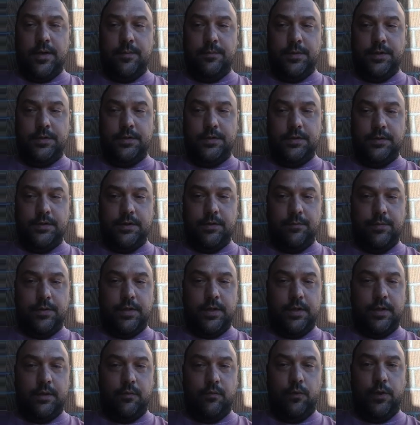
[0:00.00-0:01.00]
This is
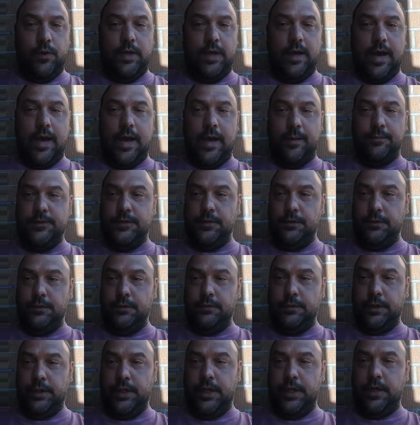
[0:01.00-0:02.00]
something that we
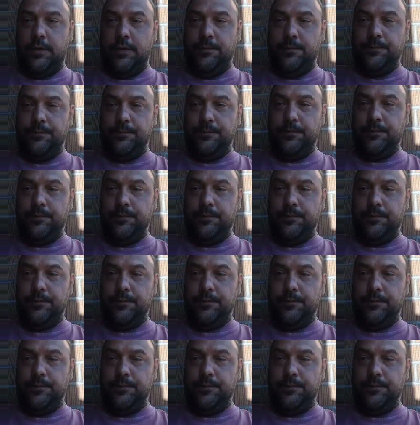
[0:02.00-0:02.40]
absolutely need.